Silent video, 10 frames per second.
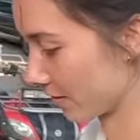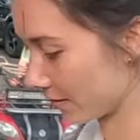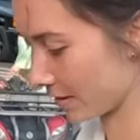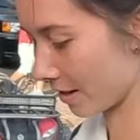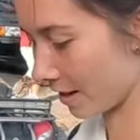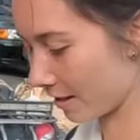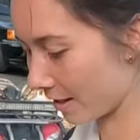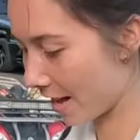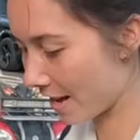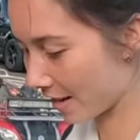What is an
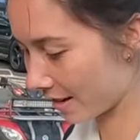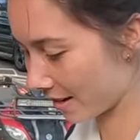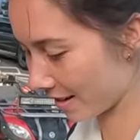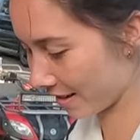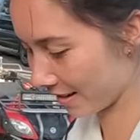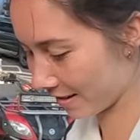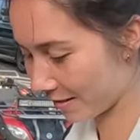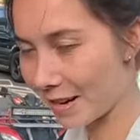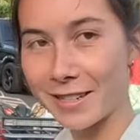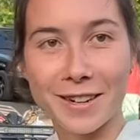atole?
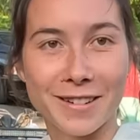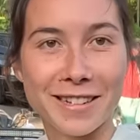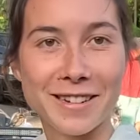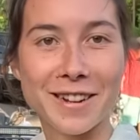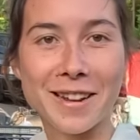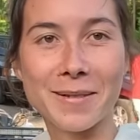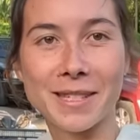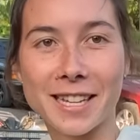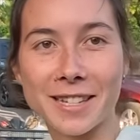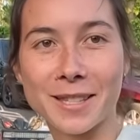I don't really know.
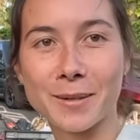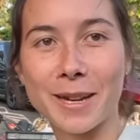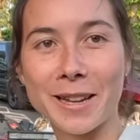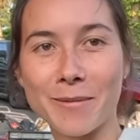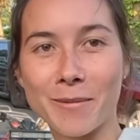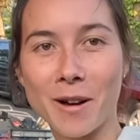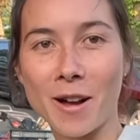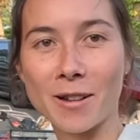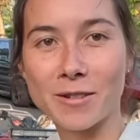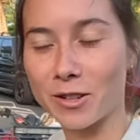It's like a sweet
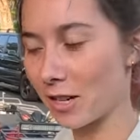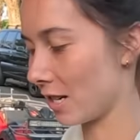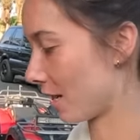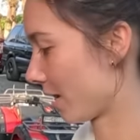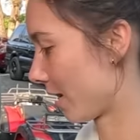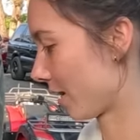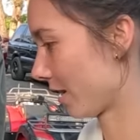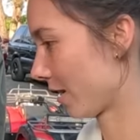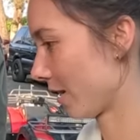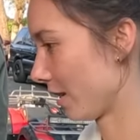hot drink.
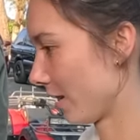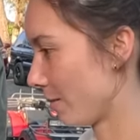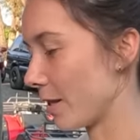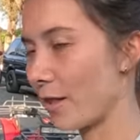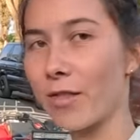Oh.